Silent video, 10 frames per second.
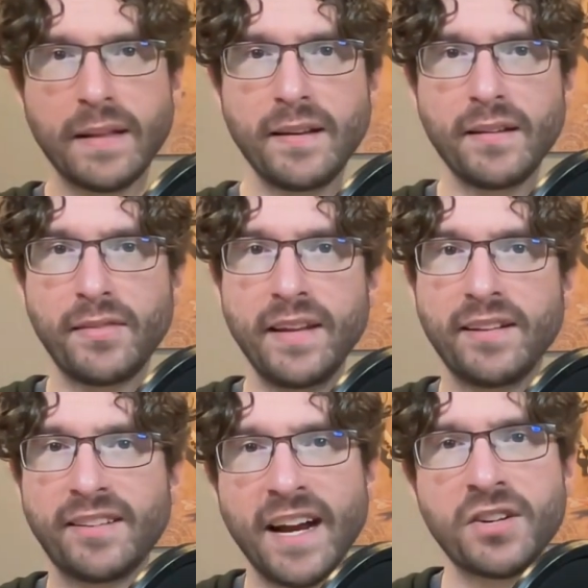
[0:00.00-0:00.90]
These
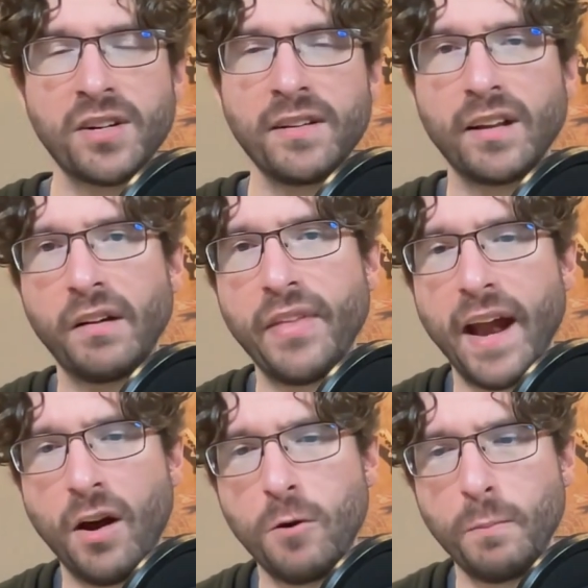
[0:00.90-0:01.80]
sections of
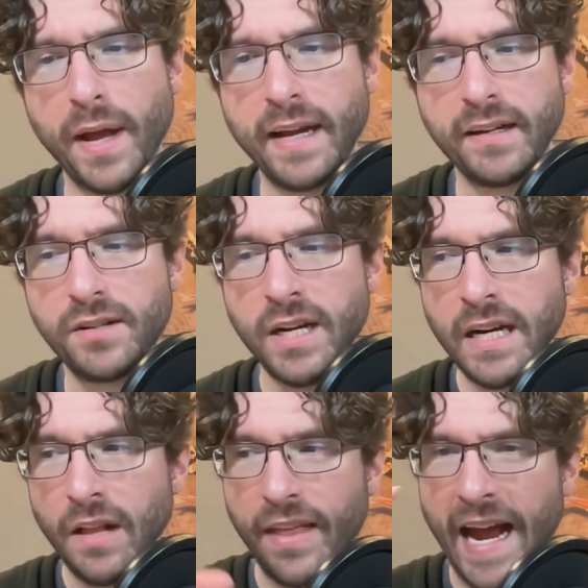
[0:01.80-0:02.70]
that homepage
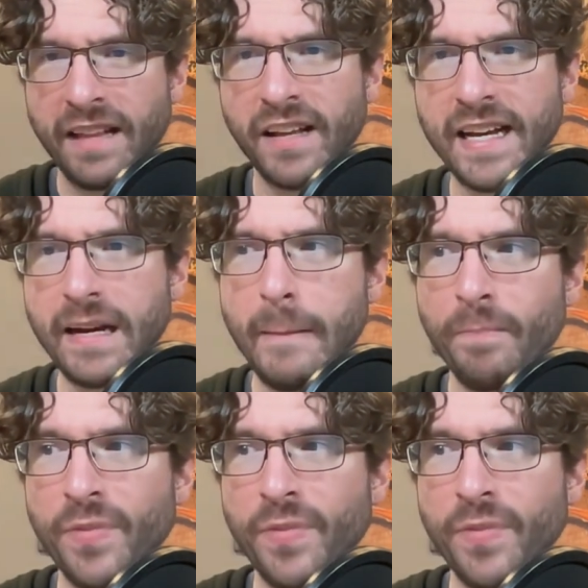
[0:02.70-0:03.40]
that had like